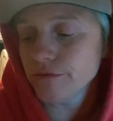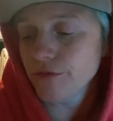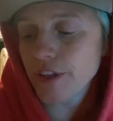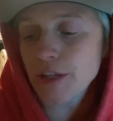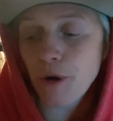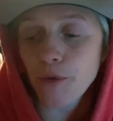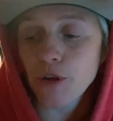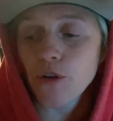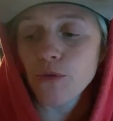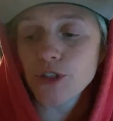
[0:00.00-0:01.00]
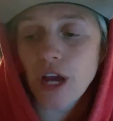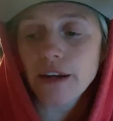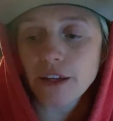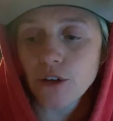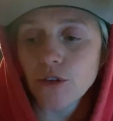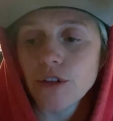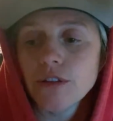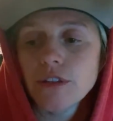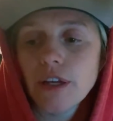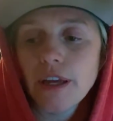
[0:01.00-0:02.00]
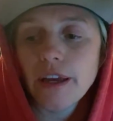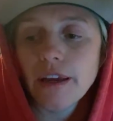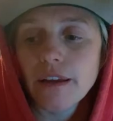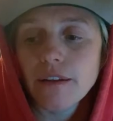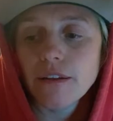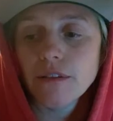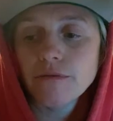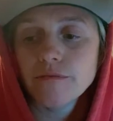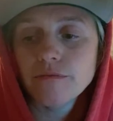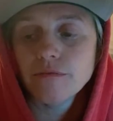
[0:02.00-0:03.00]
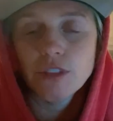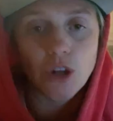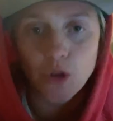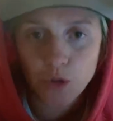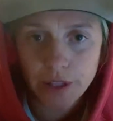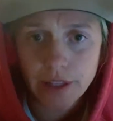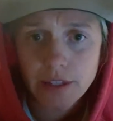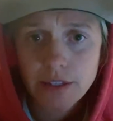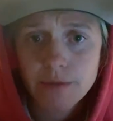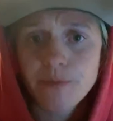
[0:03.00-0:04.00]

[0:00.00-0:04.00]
Vincent Barbuto was shot and killed, and who did this?